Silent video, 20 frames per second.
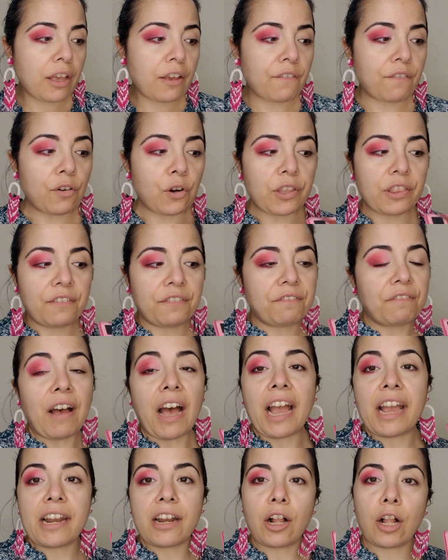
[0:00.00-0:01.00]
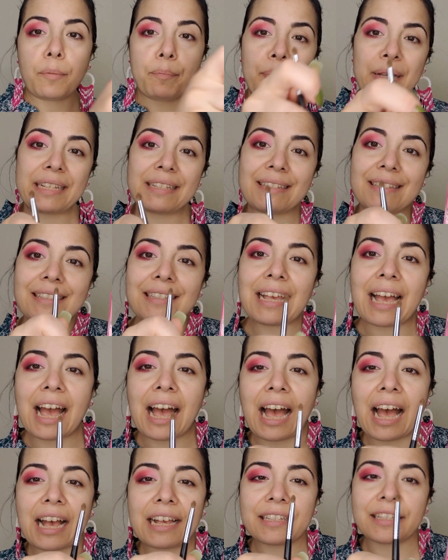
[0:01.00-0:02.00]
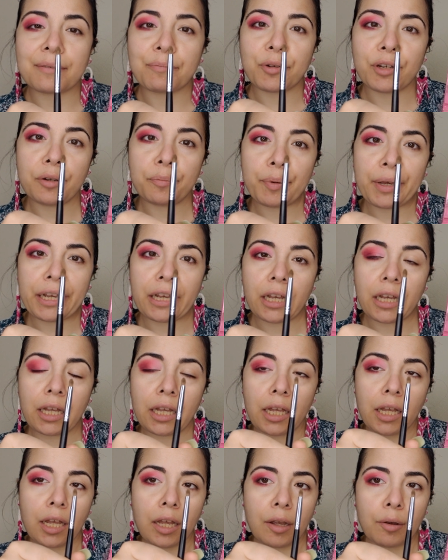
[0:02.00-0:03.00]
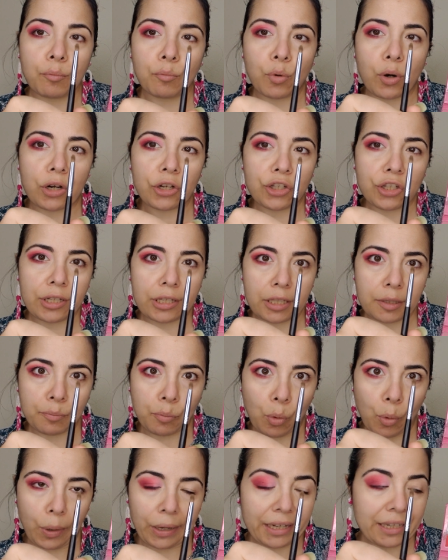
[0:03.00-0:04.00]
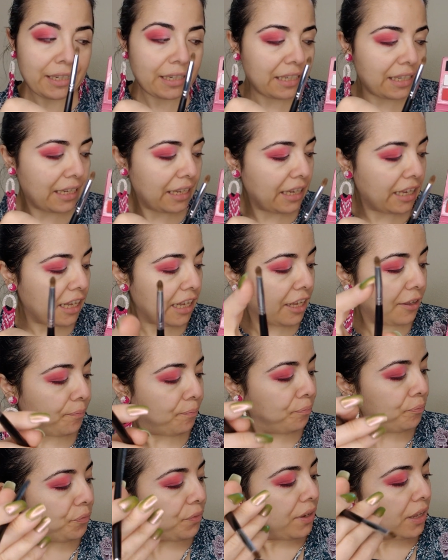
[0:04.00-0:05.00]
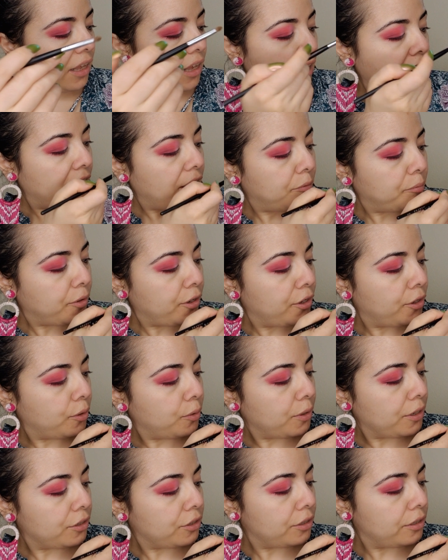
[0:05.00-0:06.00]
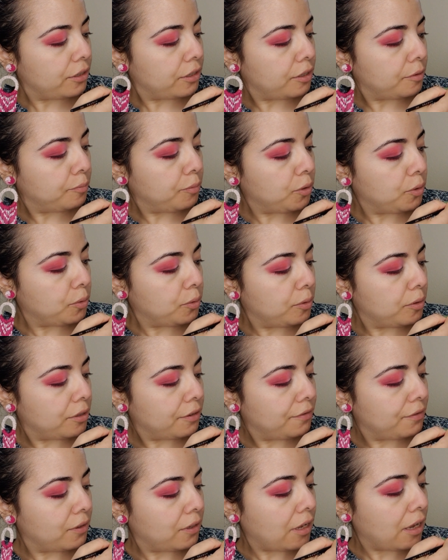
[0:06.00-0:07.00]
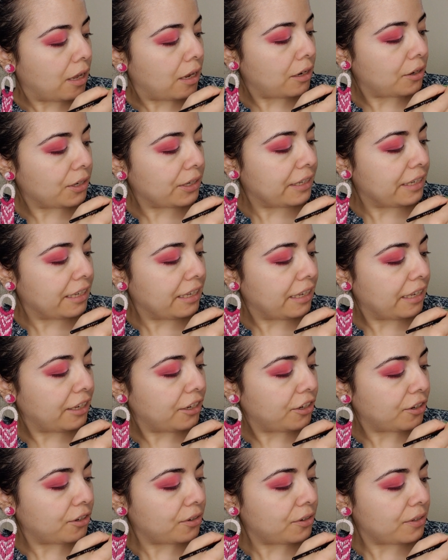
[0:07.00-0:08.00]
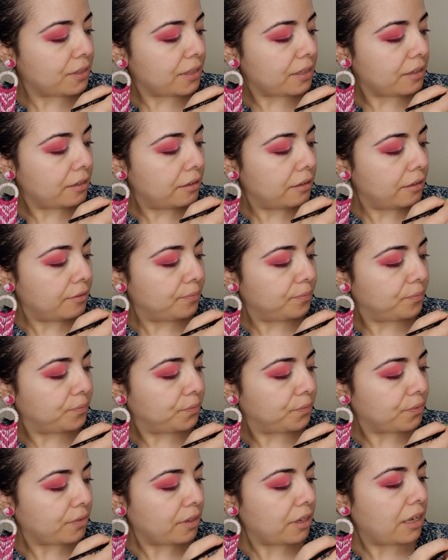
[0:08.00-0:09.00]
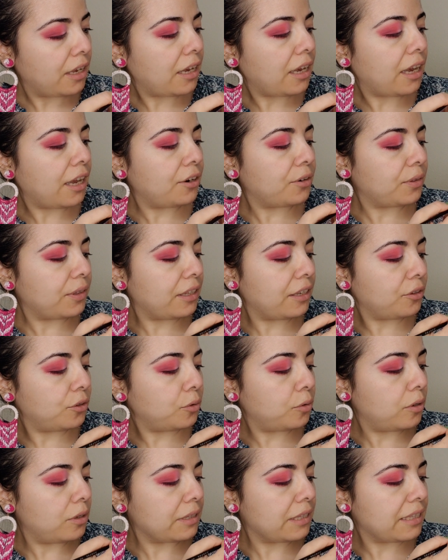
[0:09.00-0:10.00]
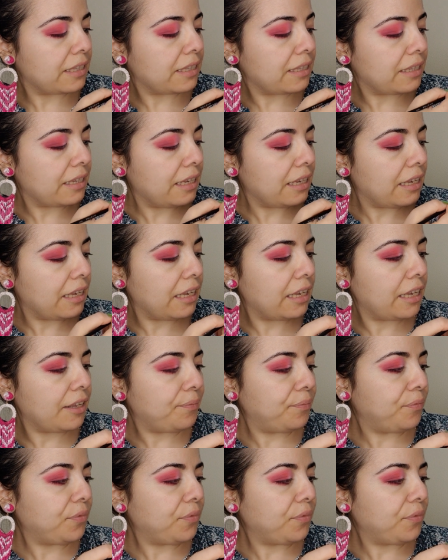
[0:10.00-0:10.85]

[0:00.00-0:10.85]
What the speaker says: For the final pizzazz, I'm going to pick a brush that's pointy, and I'm going to go into this beautiful color Tears. I don't think you all see.